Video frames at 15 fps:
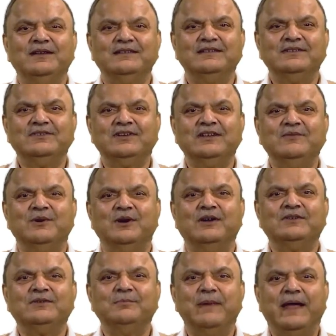these 3
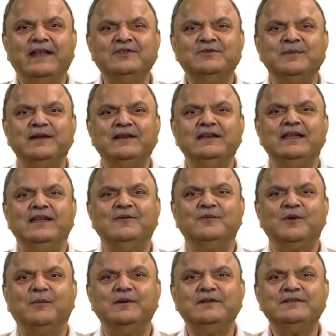words: management,
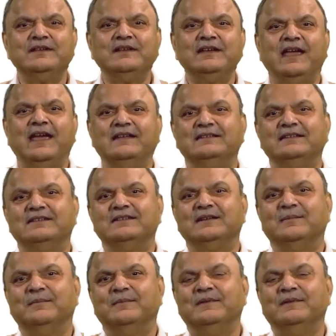information and system.